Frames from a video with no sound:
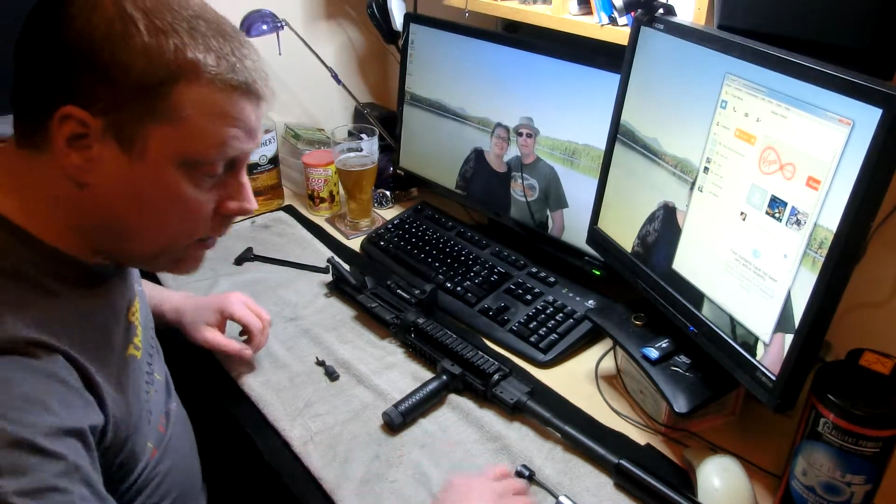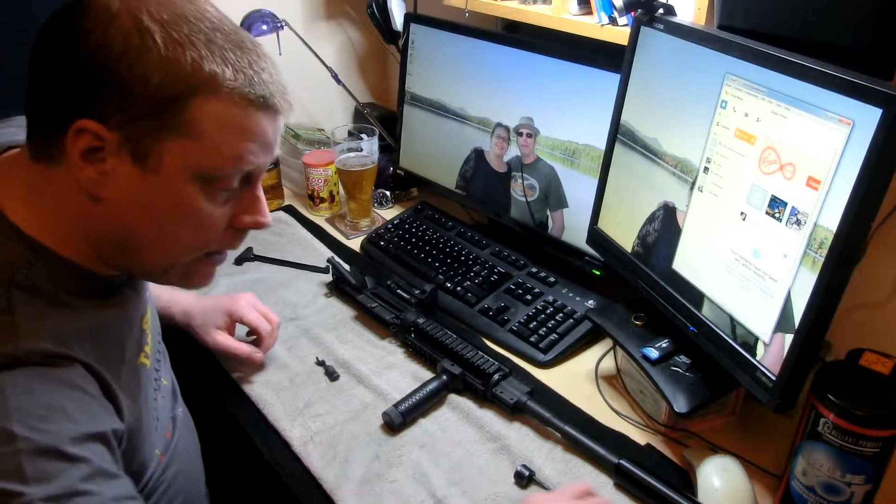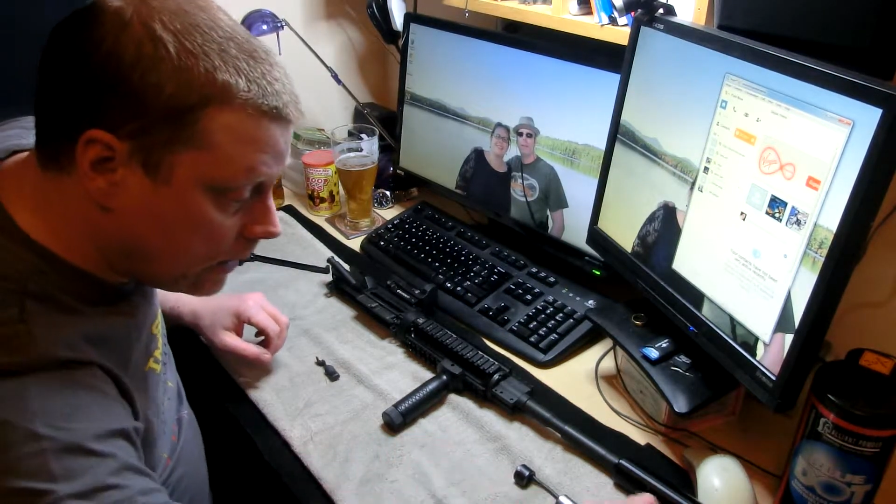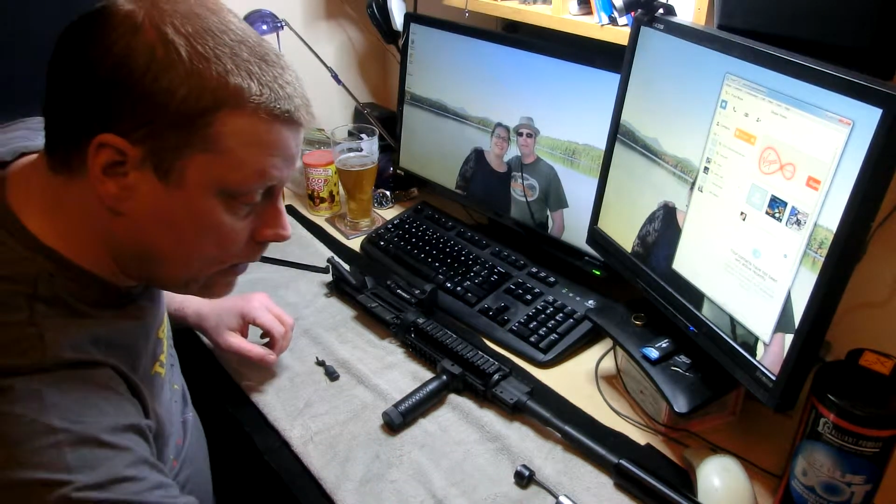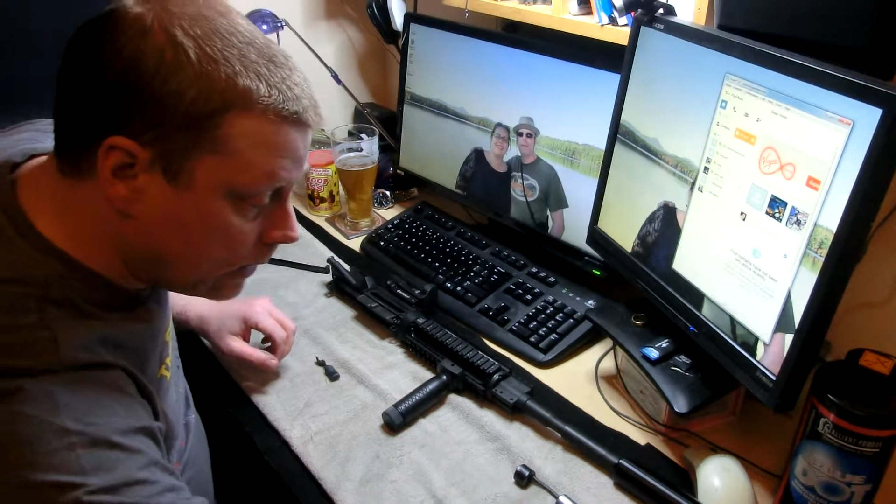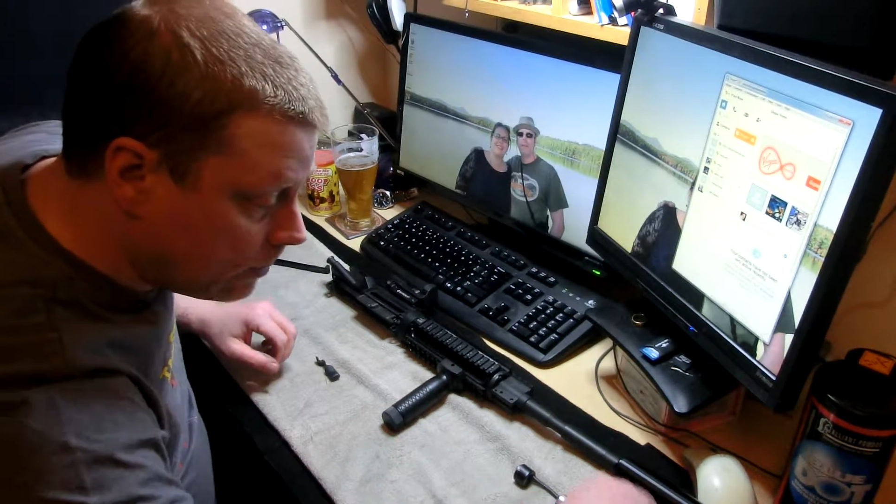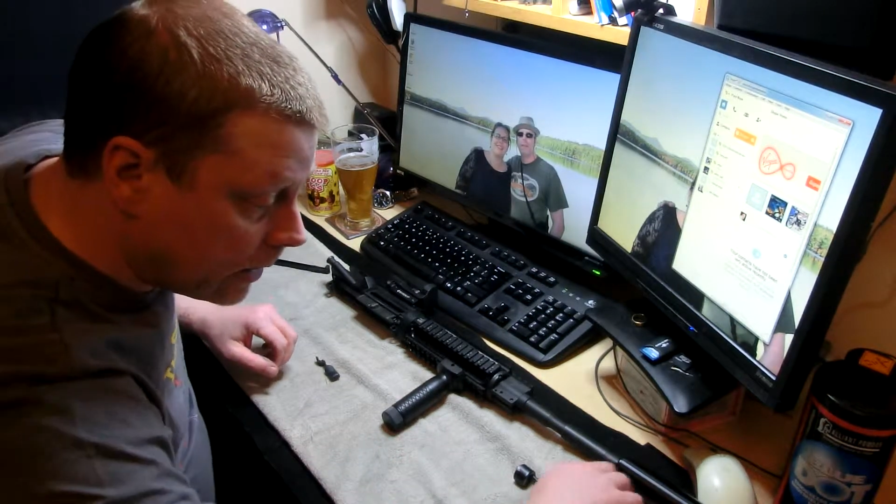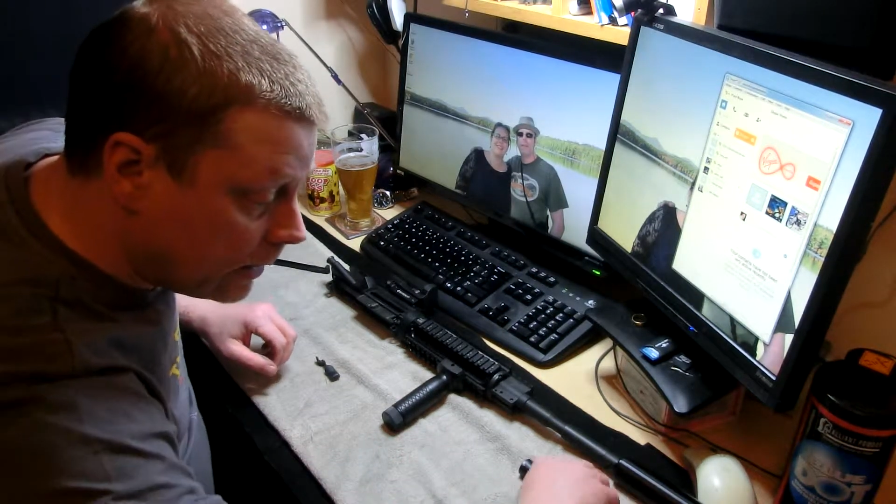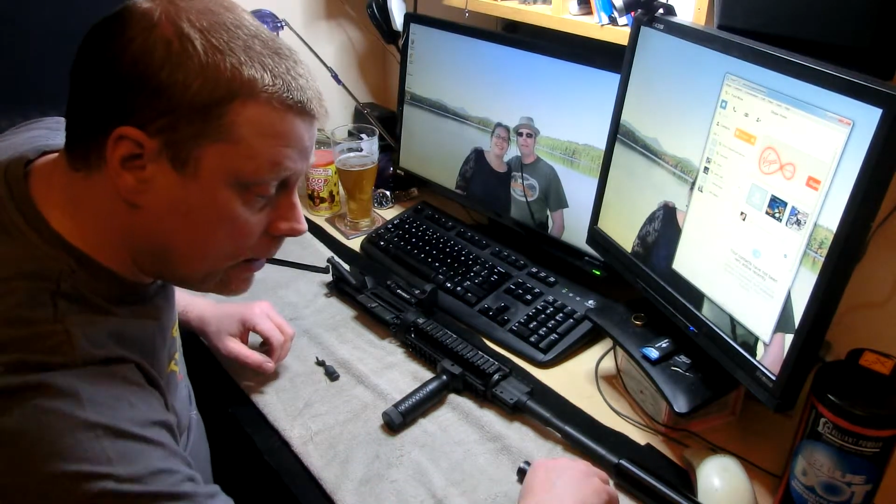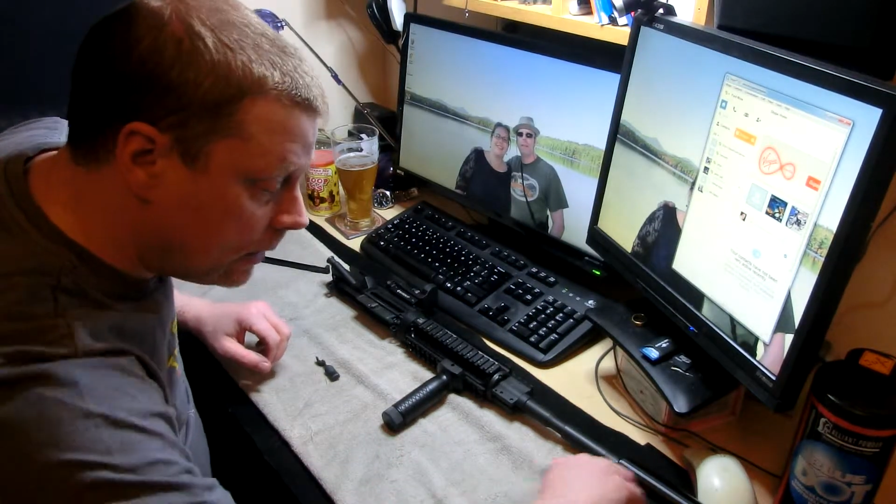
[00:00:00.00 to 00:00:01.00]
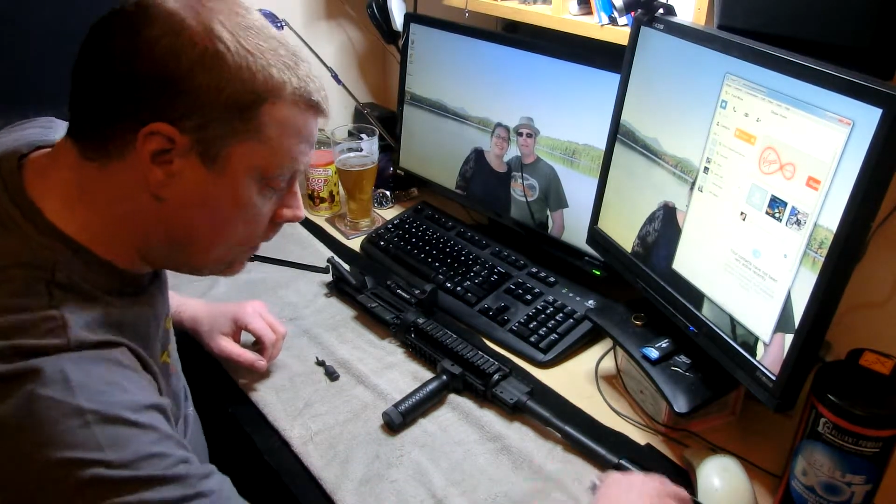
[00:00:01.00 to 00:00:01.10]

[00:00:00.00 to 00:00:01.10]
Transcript: that in a minute.